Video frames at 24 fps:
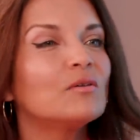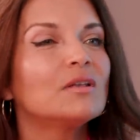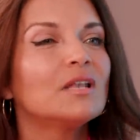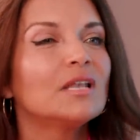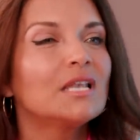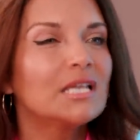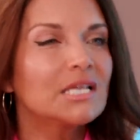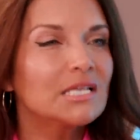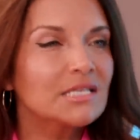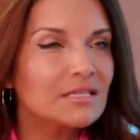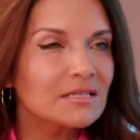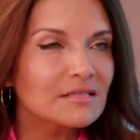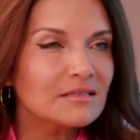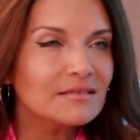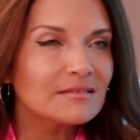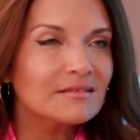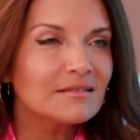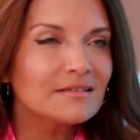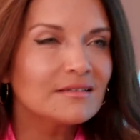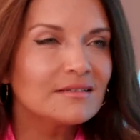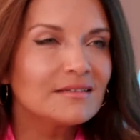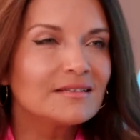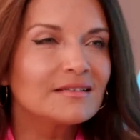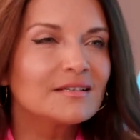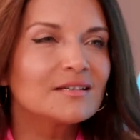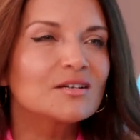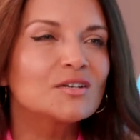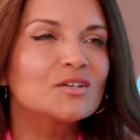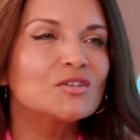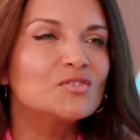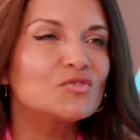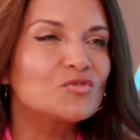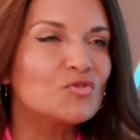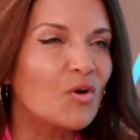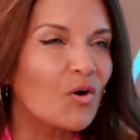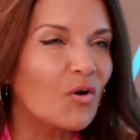little
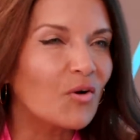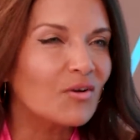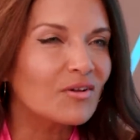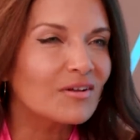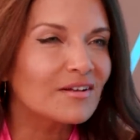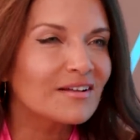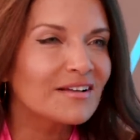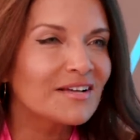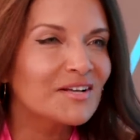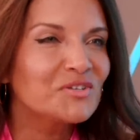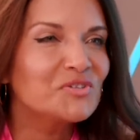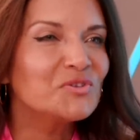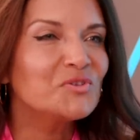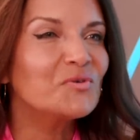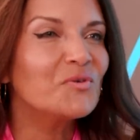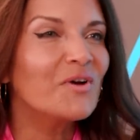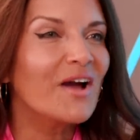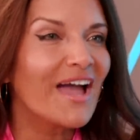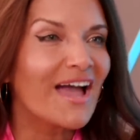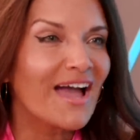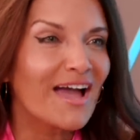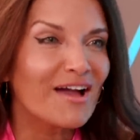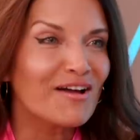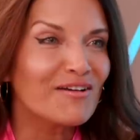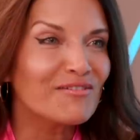control you have.